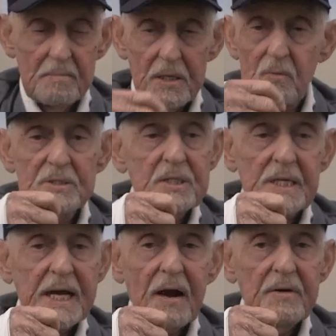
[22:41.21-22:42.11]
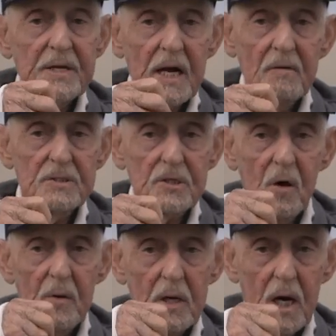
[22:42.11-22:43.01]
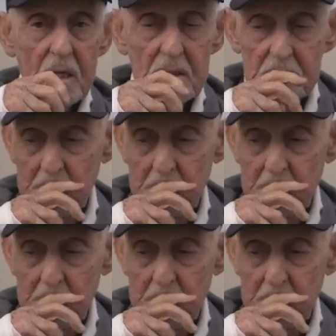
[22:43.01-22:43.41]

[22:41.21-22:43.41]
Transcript: but it wasn't the carrier that I was going on.